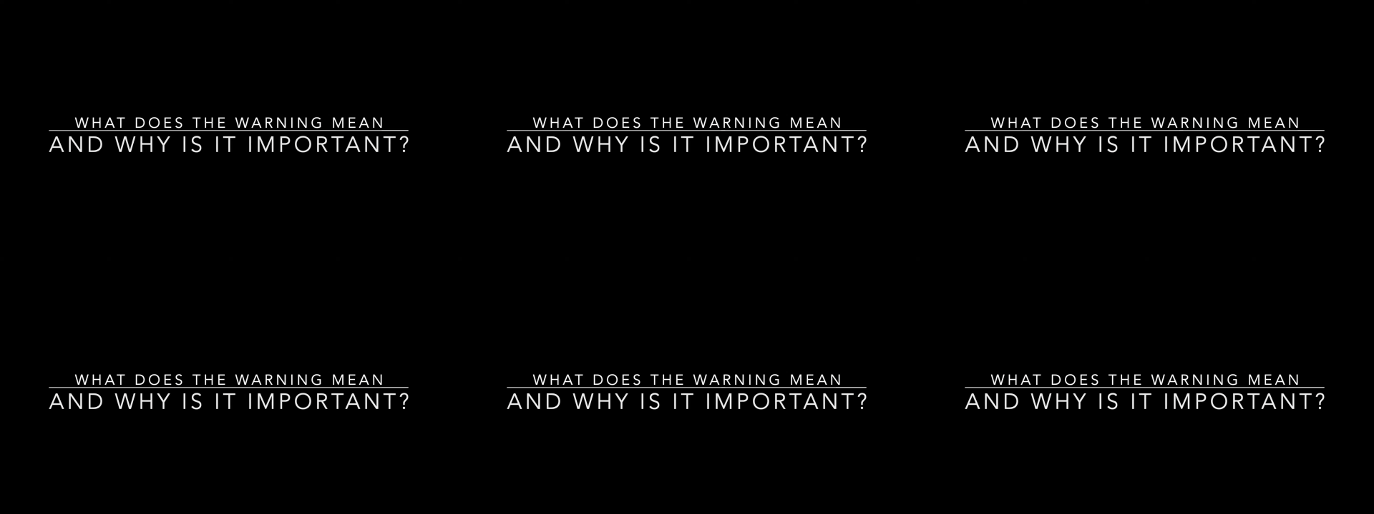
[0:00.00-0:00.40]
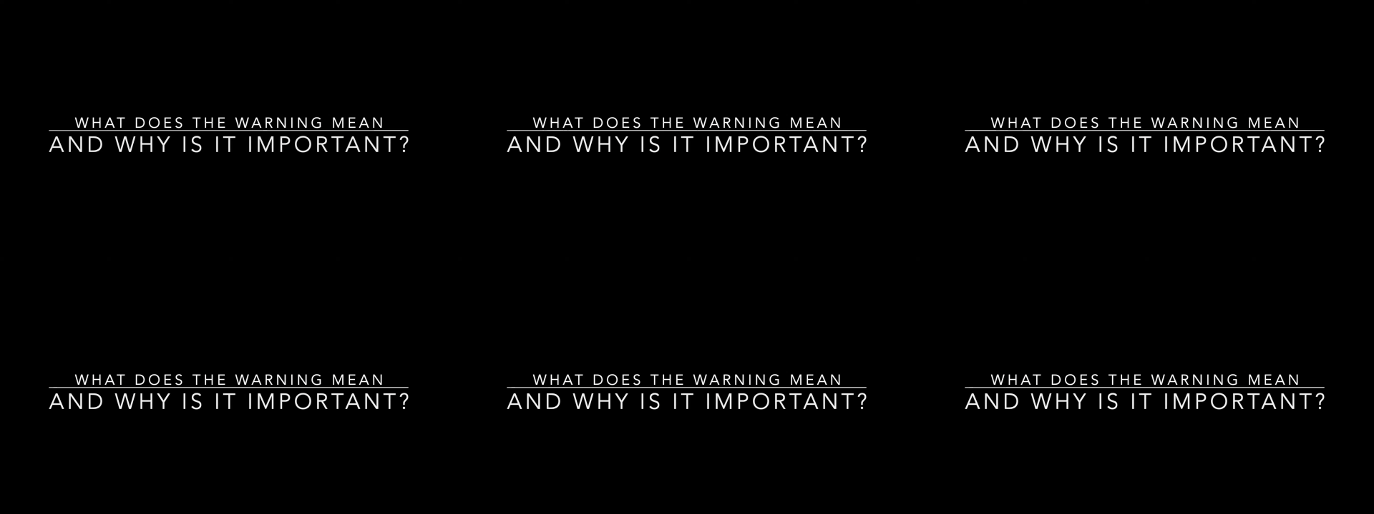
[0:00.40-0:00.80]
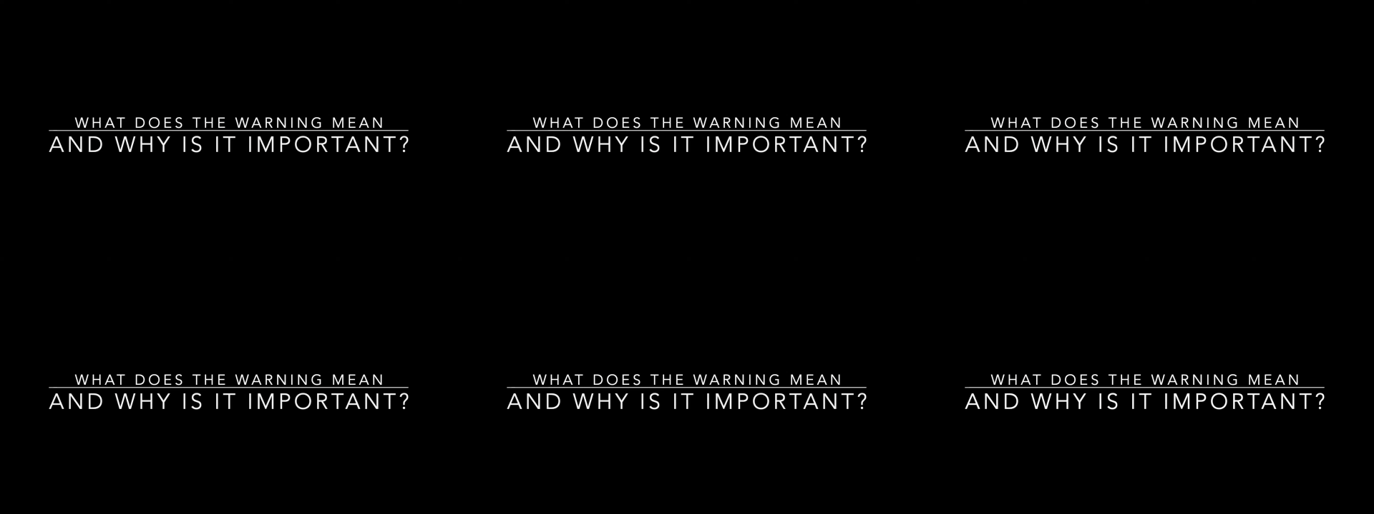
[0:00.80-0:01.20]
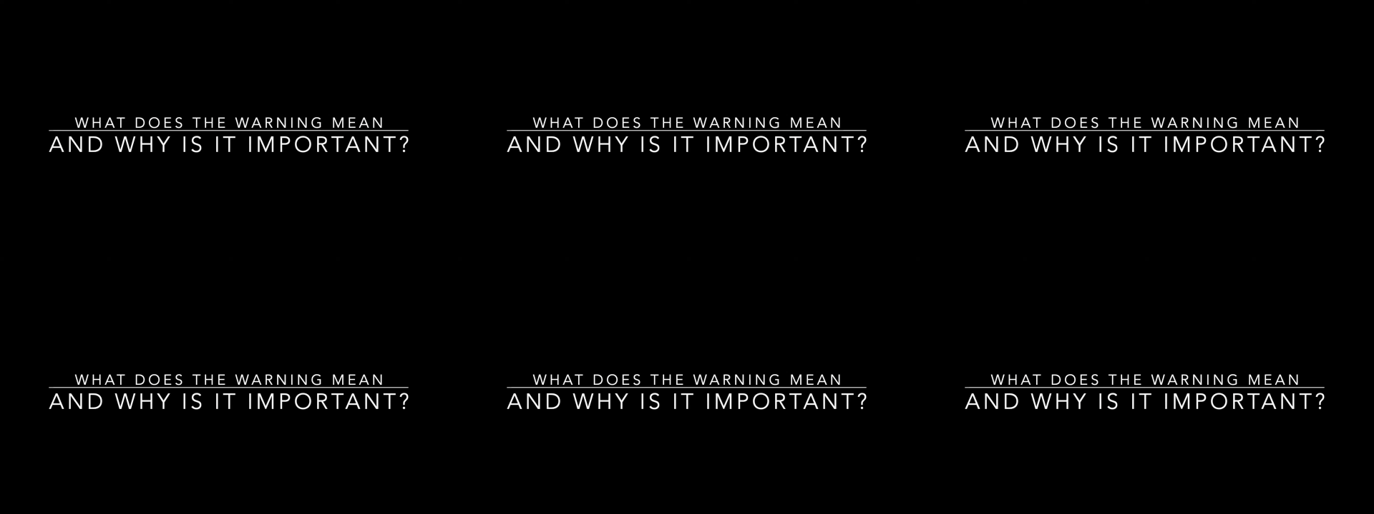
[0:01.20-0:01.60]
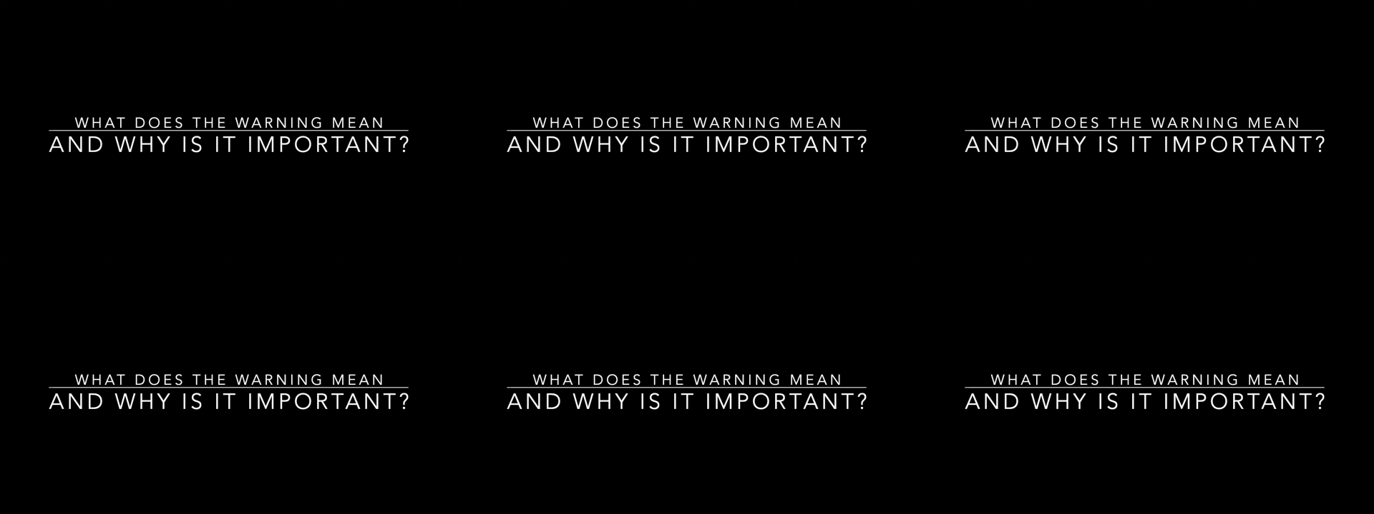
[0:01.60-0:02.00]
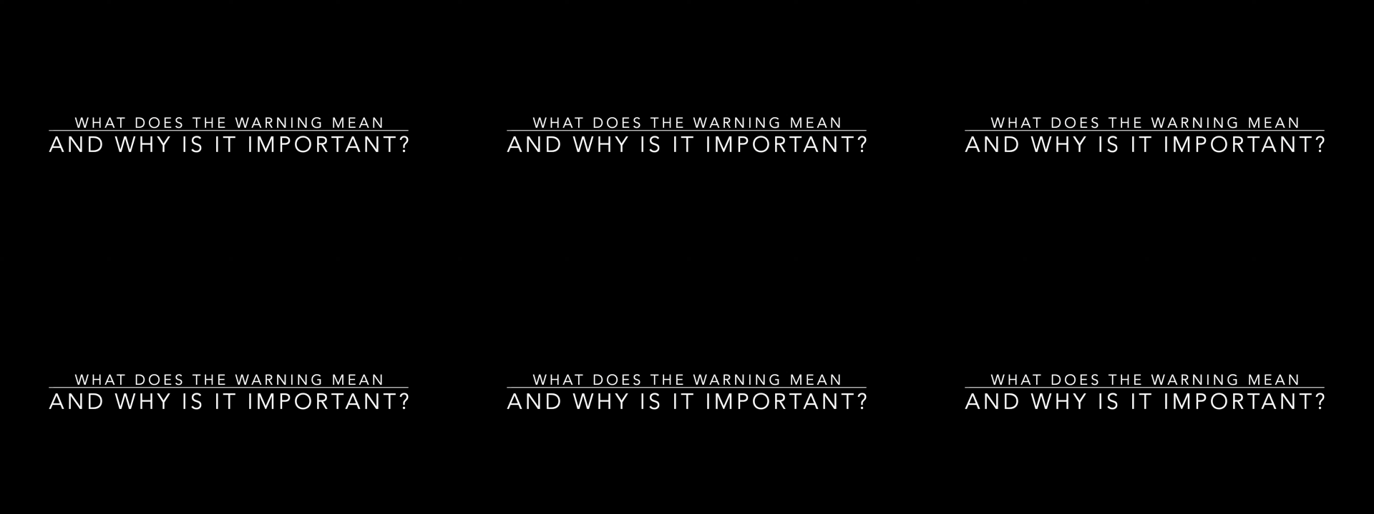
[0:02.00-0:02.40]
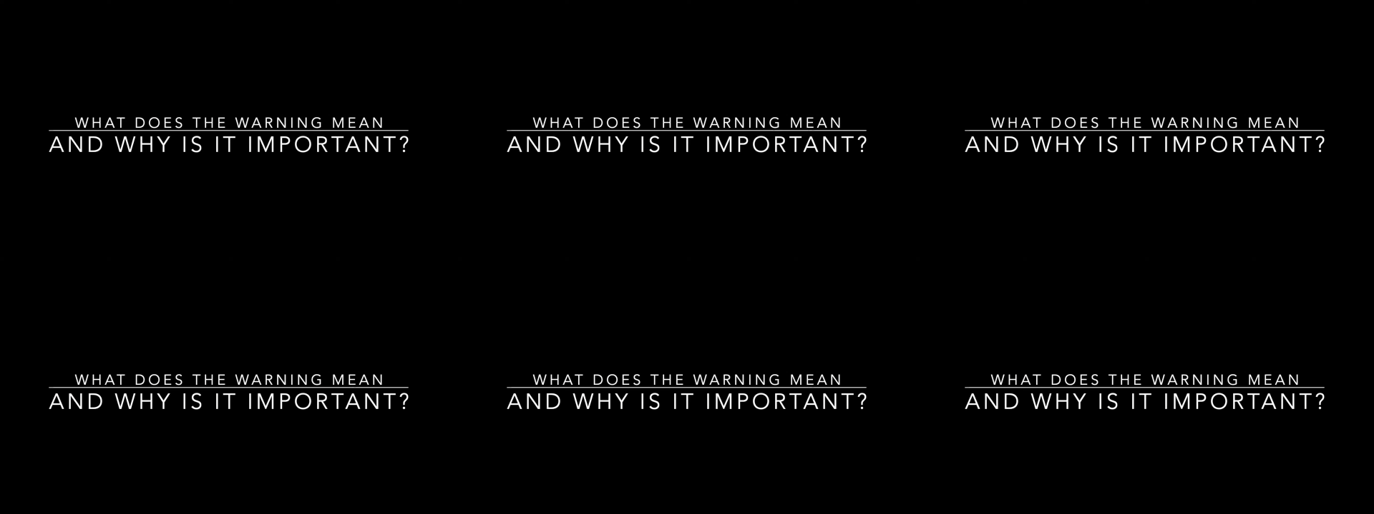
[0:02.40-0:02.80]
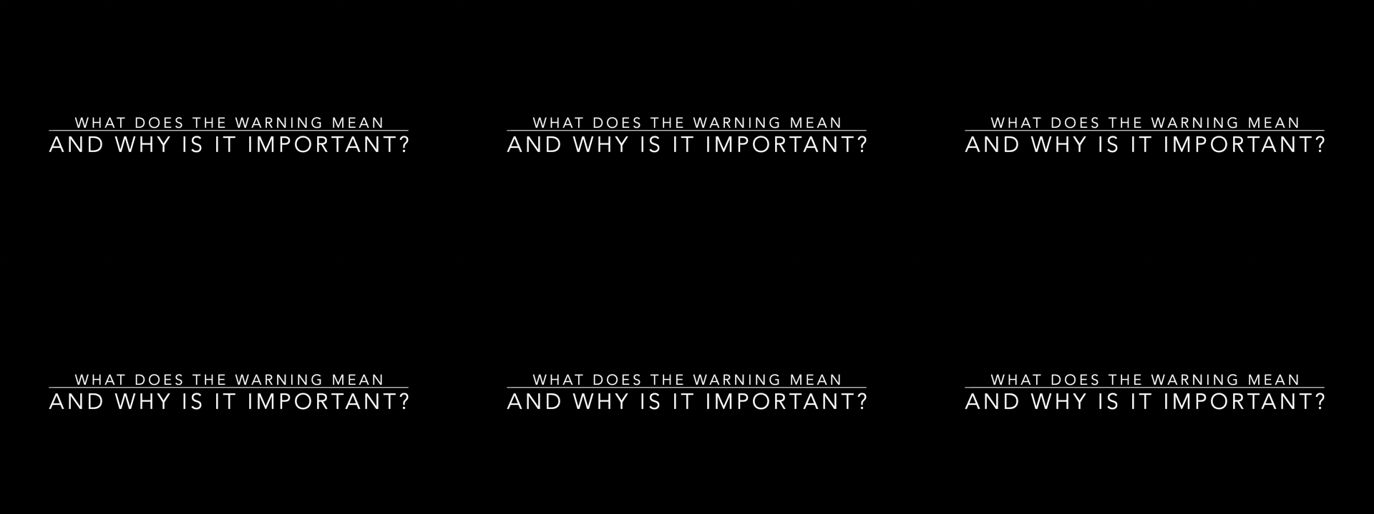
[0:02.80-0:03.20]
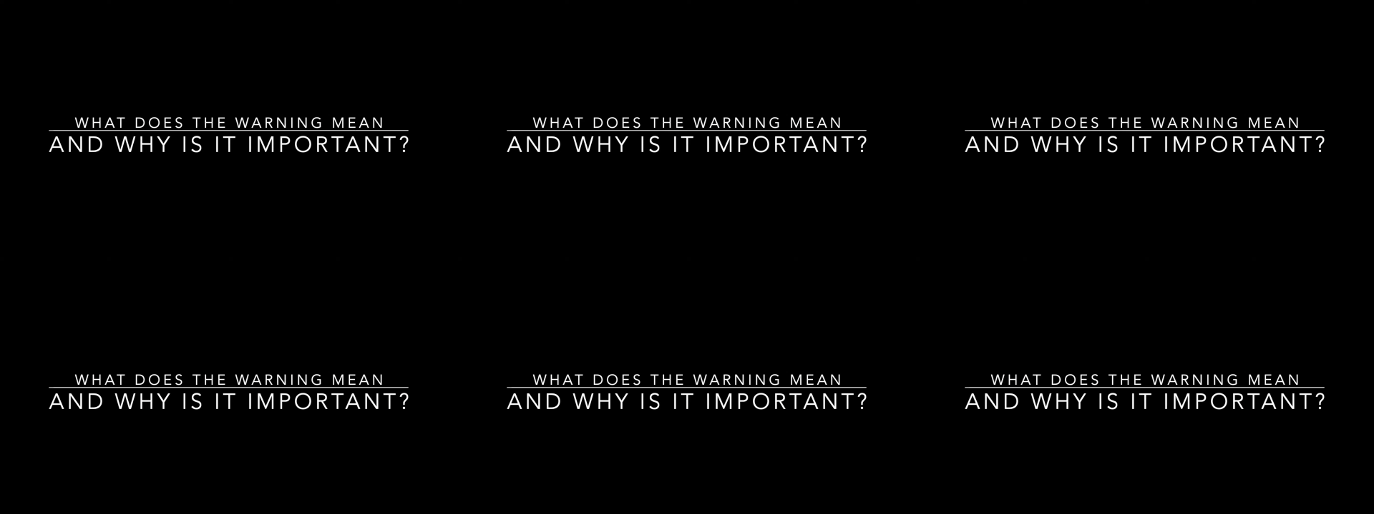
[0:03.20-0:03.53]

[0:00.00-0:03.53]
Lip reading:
(no speaker visible)